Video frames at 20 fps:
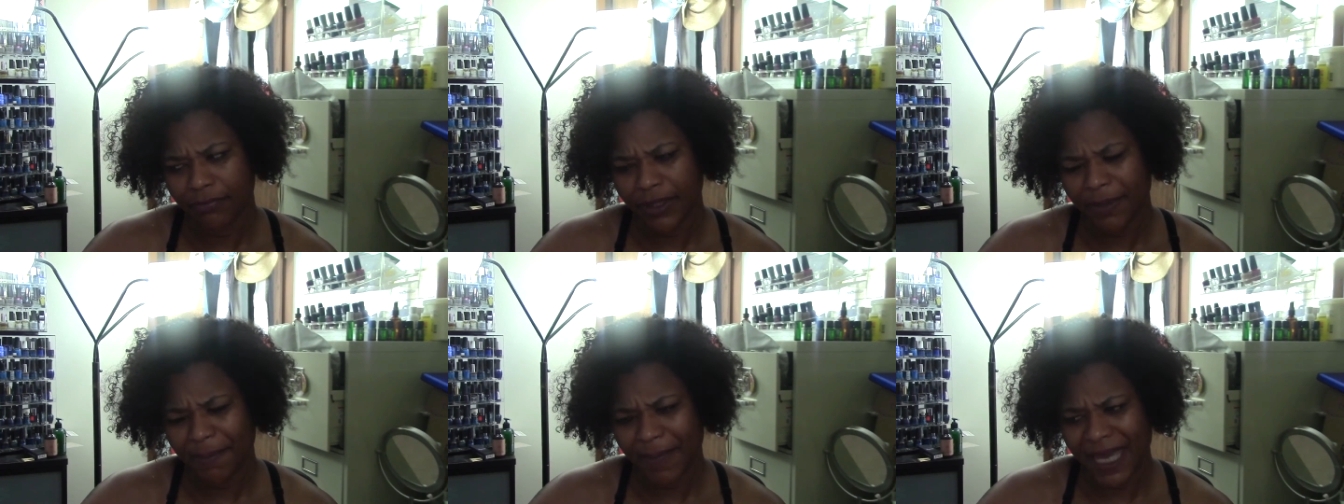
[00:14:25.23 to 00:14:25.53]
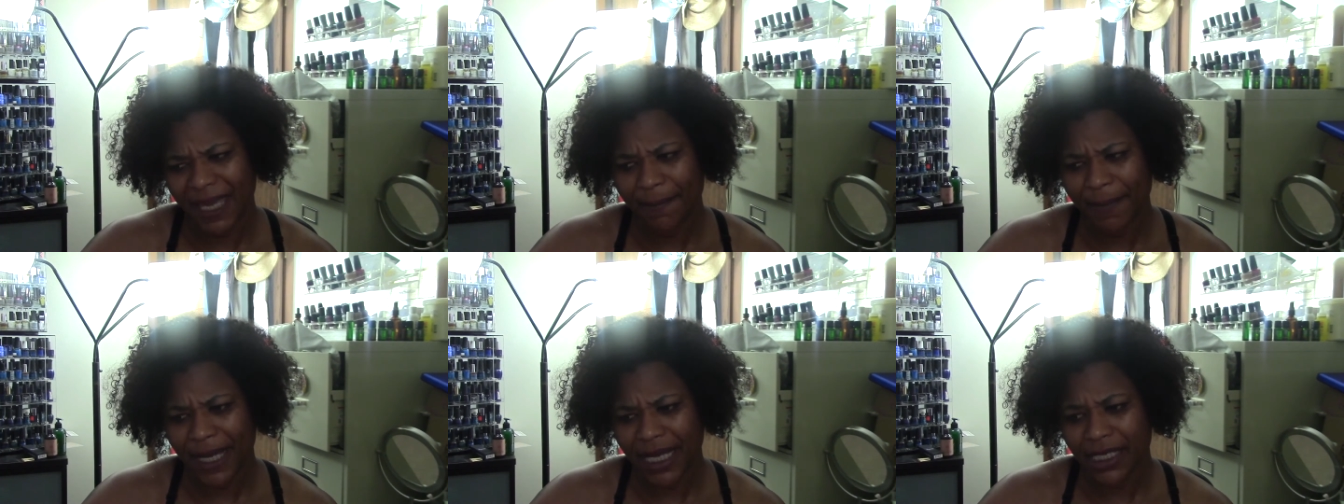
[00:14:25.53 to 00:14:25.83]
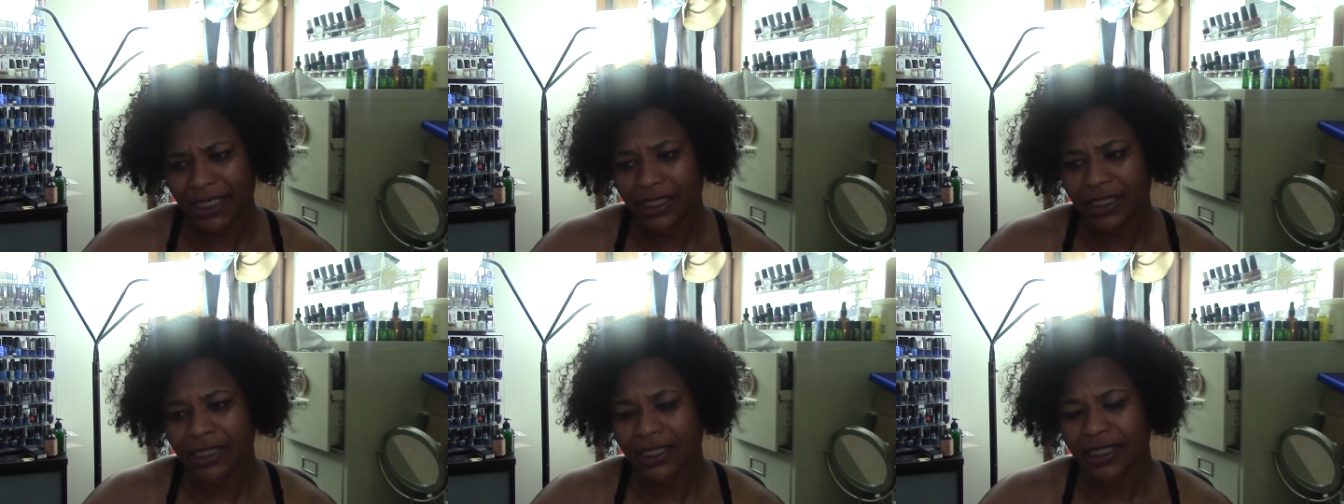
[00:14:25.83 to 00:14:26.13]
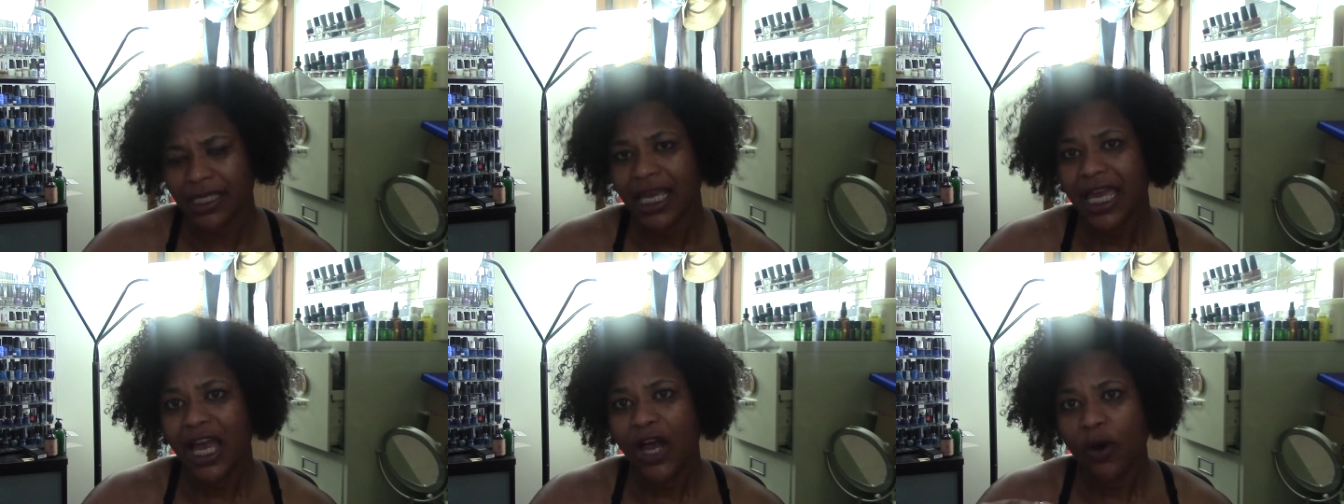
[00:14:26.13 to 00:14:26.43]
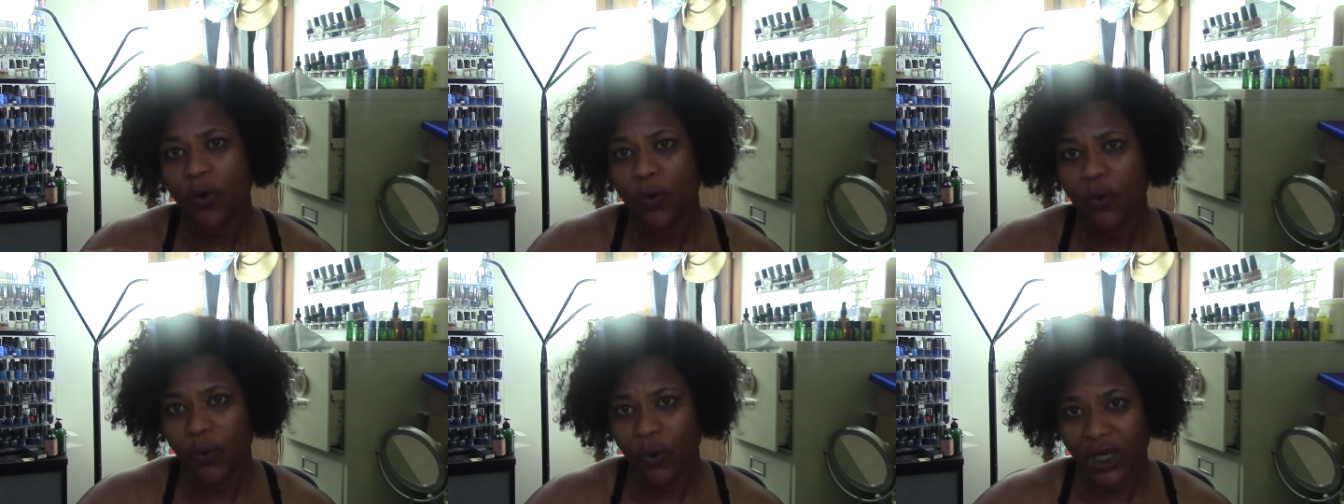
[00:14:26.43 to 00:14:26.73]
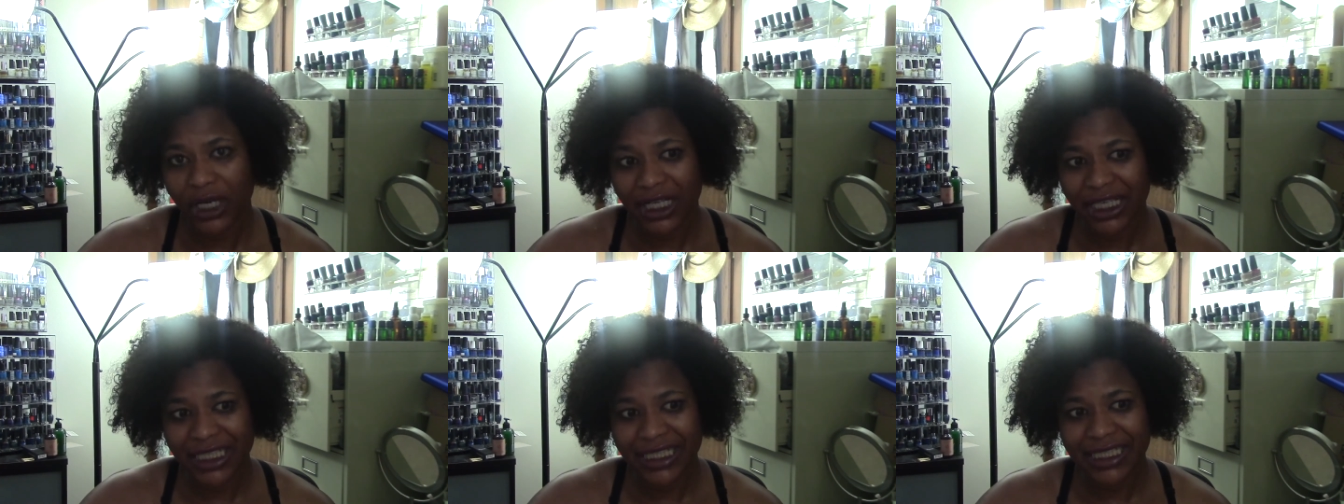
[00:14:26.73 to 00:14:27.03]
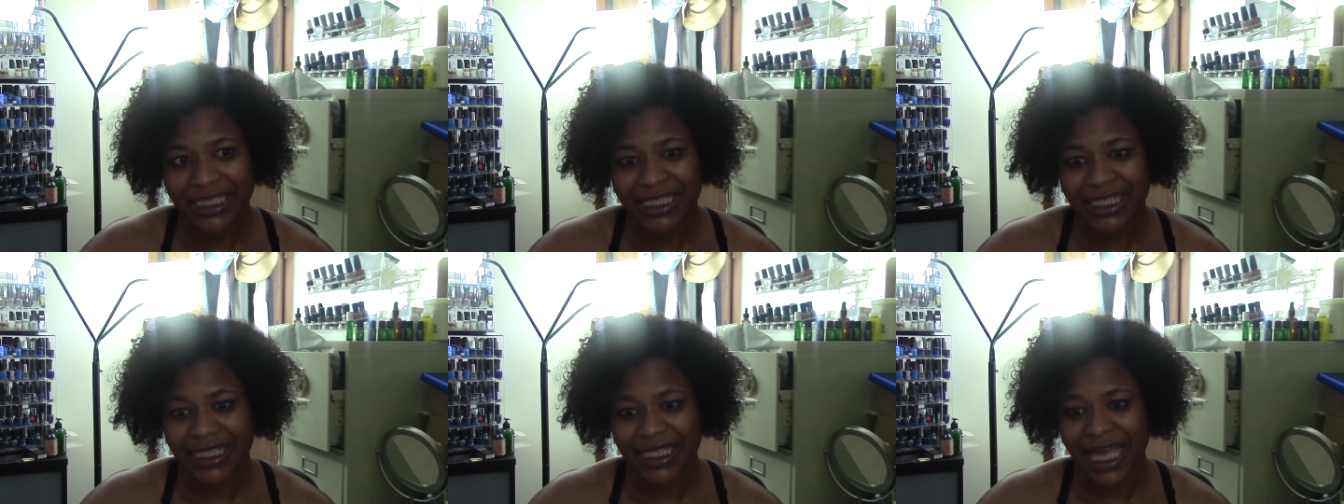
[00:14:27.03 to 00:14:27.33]
May box,
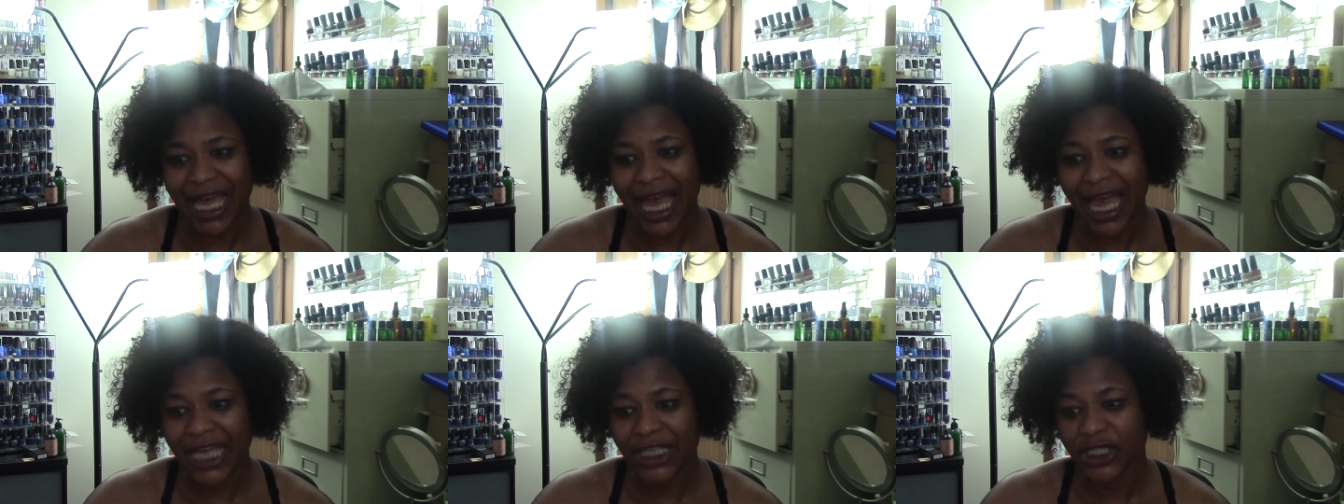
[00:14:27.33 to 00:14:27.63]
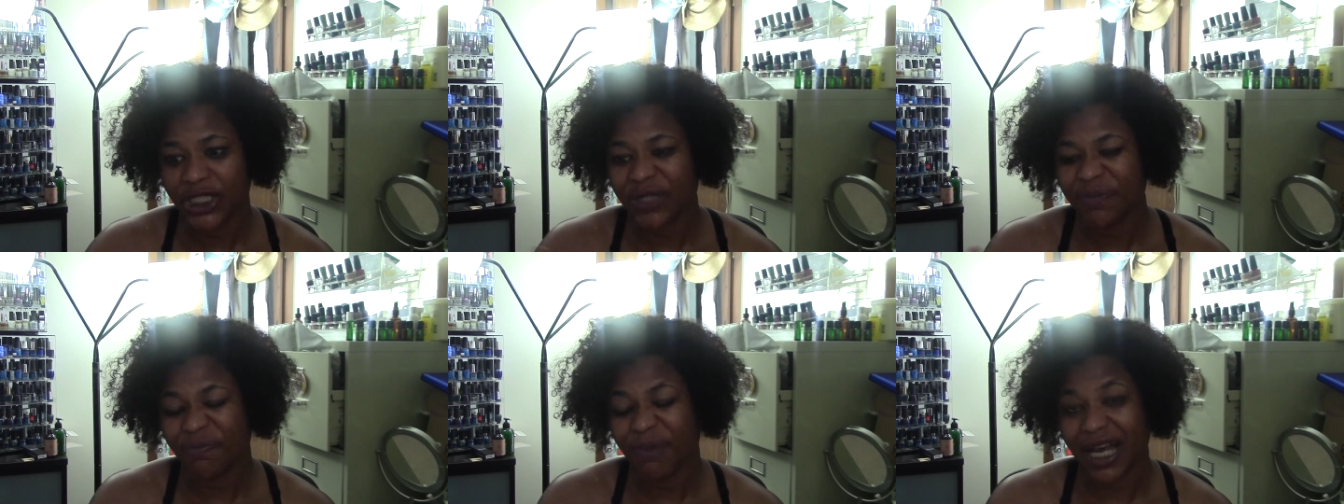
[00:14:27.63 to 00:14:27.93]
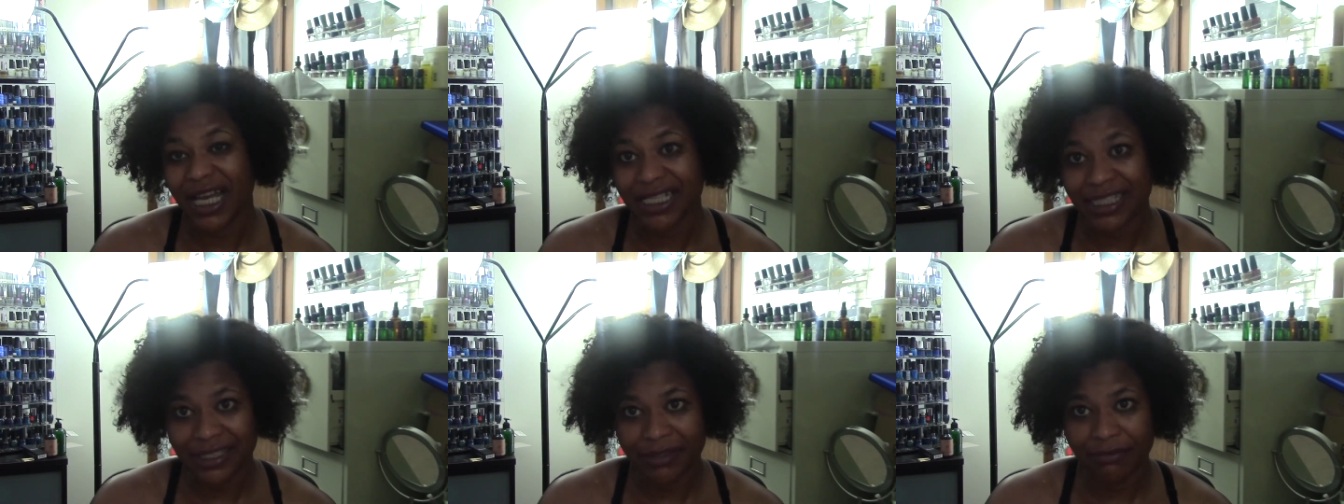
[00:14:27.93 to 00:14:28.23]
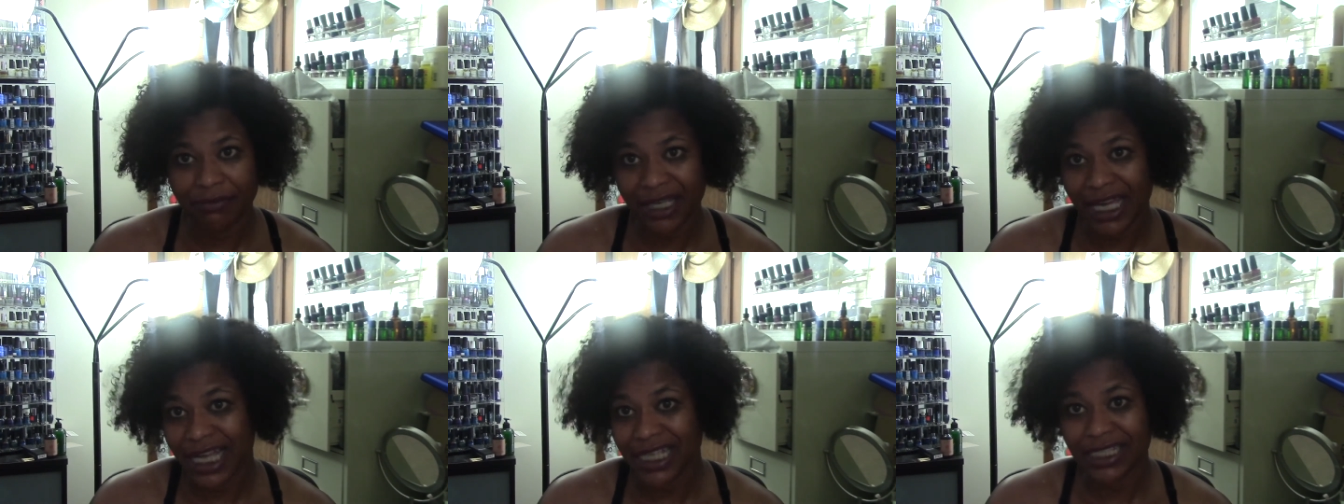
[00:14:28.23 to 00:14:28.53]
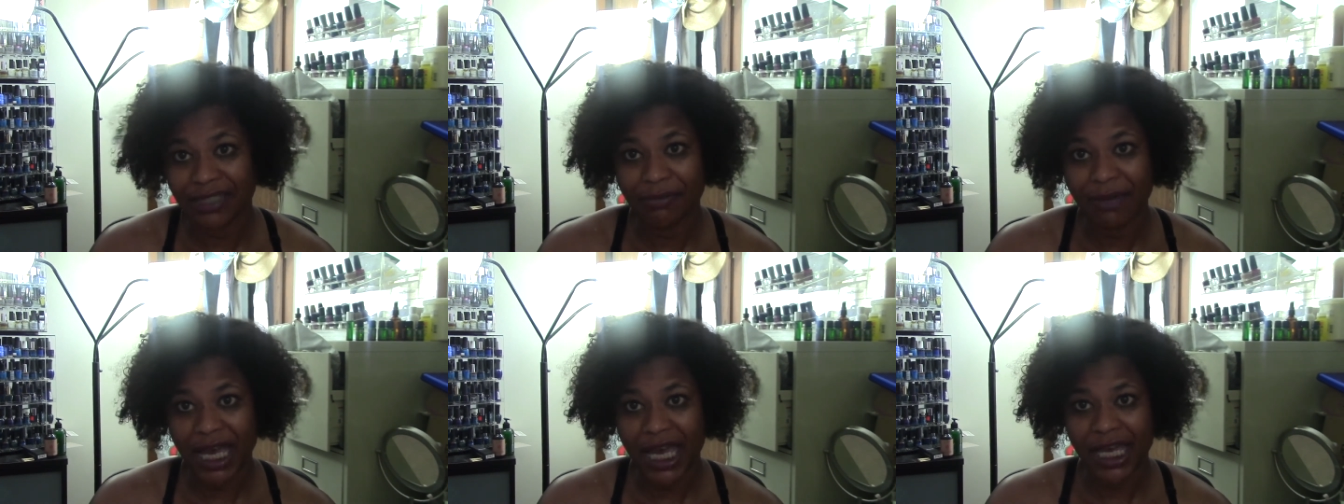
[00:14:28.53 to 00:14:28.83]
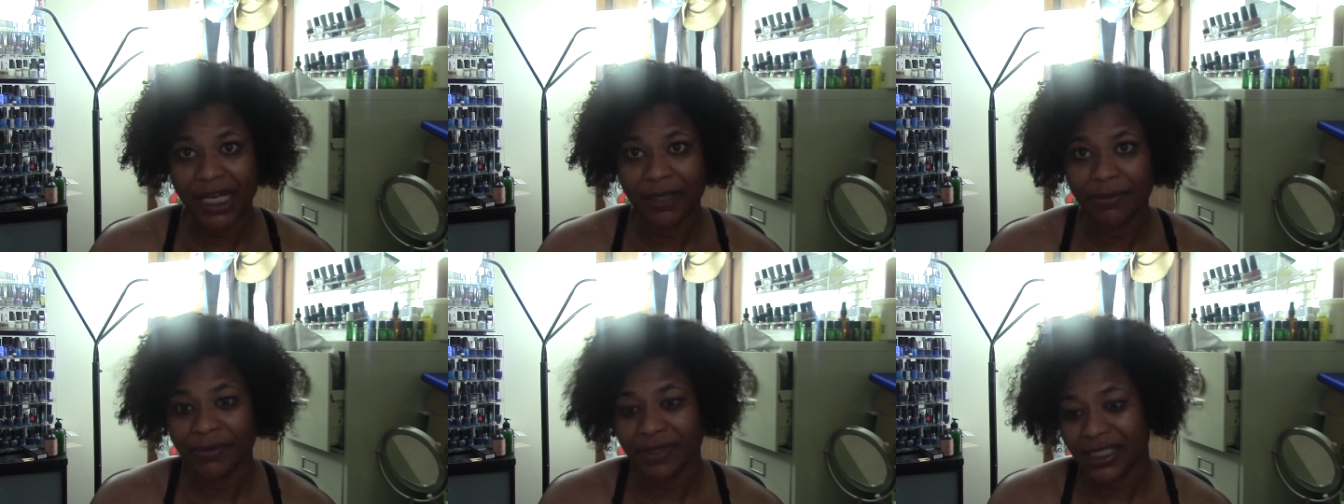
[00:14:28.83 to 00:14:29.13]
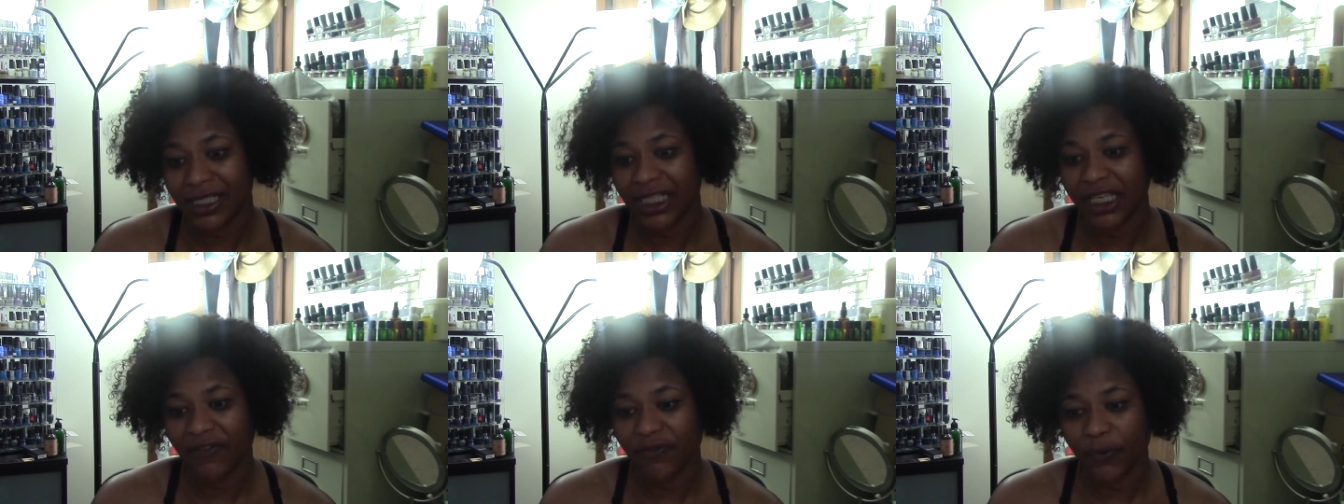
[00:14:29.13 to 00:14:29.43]
was I just got some items
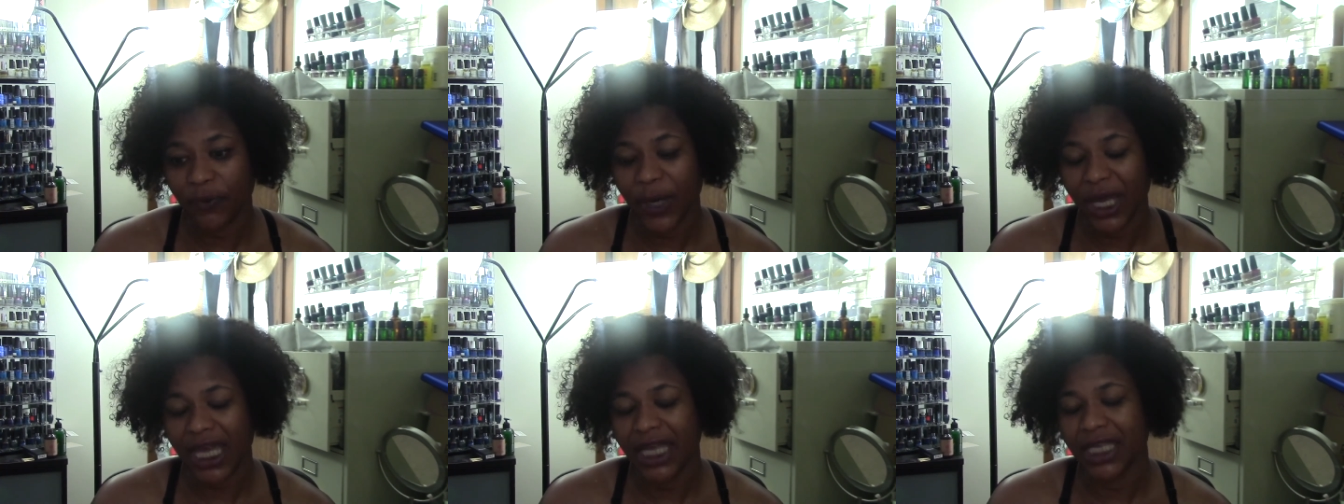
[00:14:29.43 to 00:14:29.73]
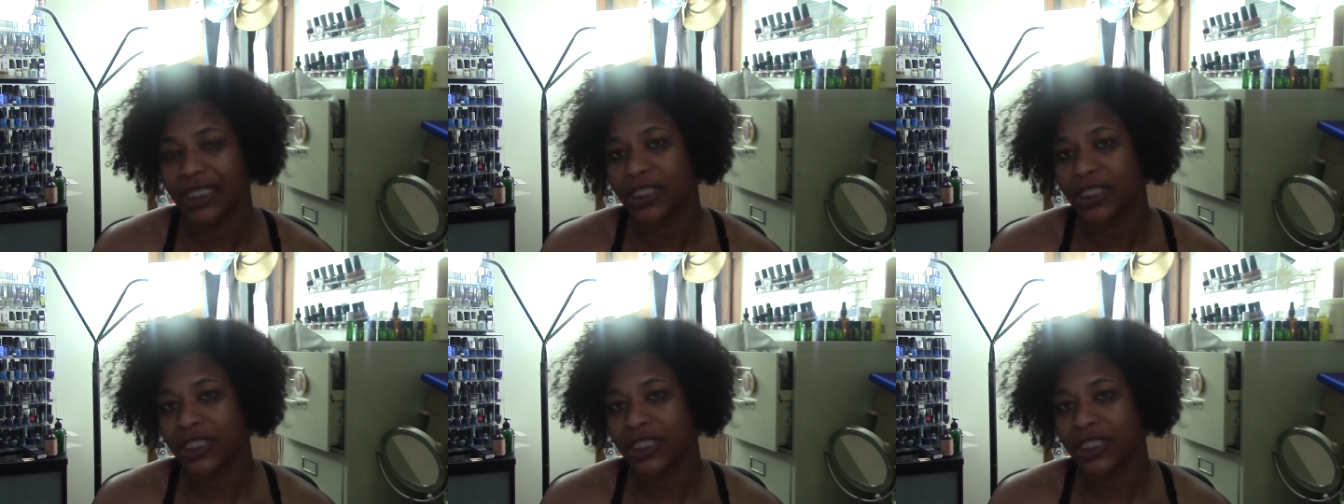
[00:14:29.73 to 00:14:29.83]
to give away.